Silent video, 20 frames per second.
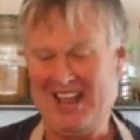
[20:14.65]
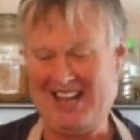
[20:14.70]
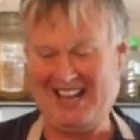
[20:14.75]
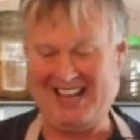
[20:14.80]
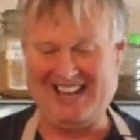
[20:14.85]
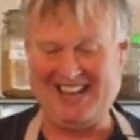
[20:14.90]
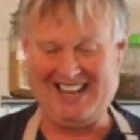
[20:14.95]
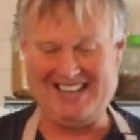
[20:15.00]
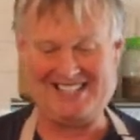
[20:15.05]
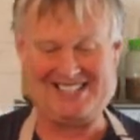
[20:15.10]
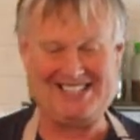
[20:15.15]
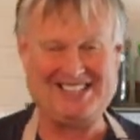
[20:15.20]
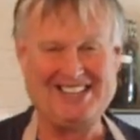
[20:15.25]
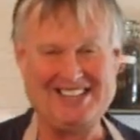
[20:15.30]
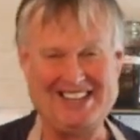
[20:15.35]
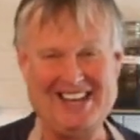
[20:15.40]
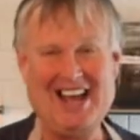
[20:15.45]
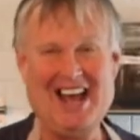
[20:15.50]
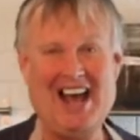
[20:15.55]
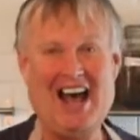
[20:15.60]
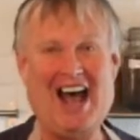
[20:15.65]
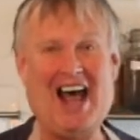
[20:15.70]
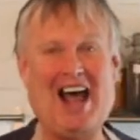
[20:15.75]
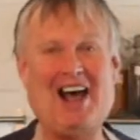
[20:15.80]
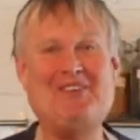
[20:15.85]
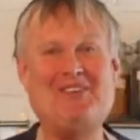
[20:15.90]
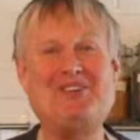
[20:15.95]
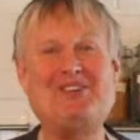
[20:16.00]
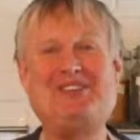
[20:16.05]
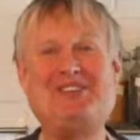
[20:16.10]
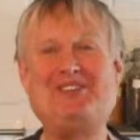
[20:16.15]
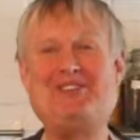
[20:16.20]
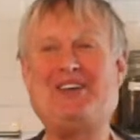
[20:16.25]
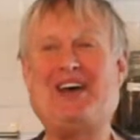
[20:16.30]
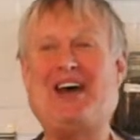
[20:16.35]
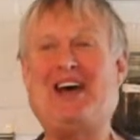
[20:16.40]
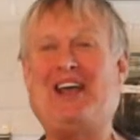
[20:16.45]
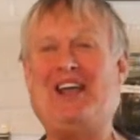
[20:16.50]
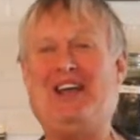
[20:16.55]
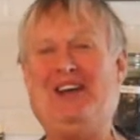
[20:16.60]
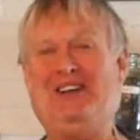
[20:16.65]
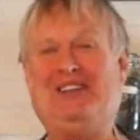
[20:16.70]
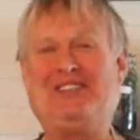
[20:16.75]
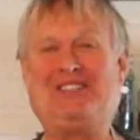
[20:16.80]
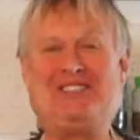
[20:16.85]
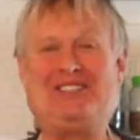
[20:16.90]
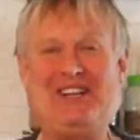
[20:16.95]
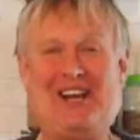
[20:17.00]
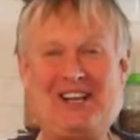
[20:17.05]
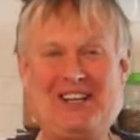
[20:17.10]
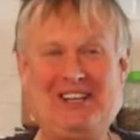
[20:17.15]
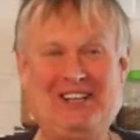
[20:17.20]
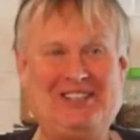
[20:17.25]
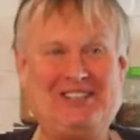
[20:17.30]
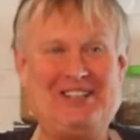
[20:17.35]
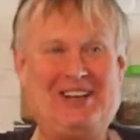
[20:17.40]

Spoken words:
Yes, I would do that in a second.